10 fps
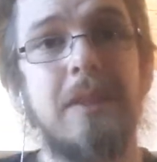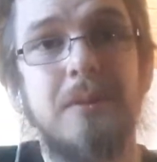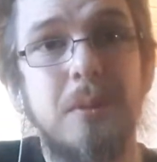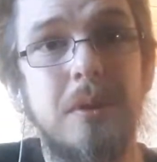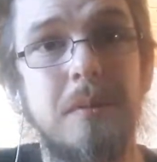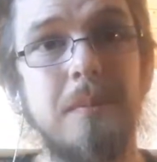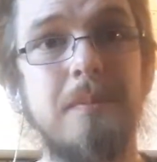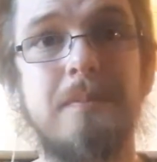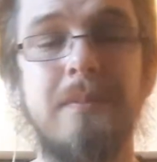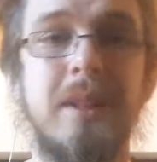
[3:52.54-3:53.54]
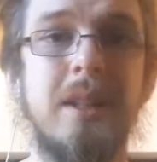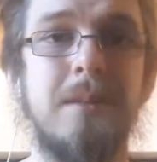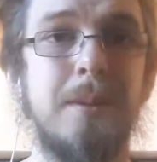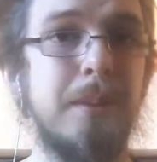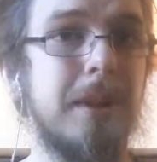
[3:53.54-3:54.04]
I haven't worn them.
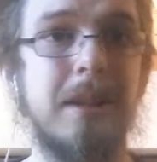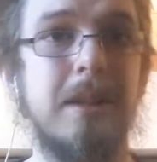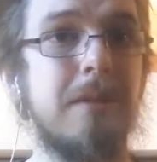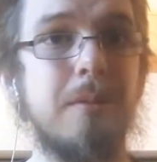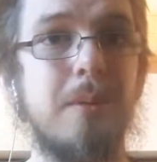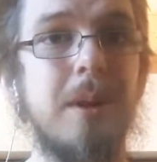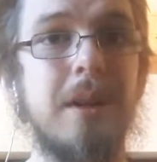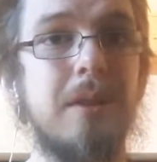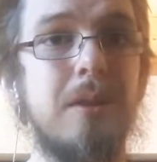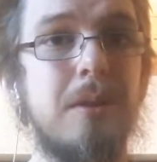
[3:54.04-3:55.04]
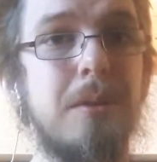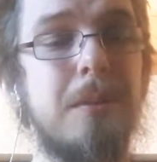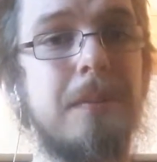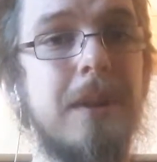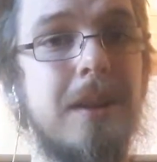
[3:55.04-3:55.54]
Maybe I can give them away, you know.
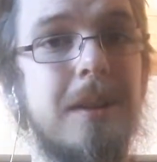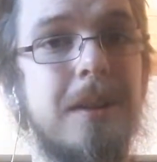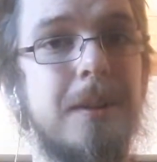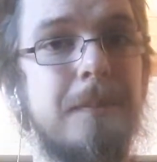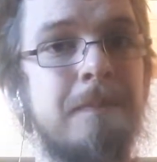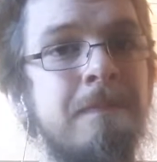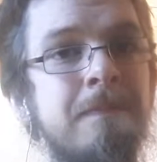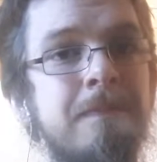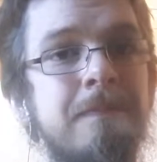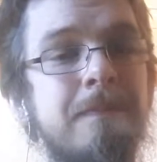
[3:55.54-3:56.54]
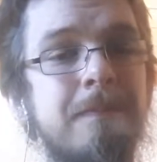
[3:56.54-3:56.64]
Um,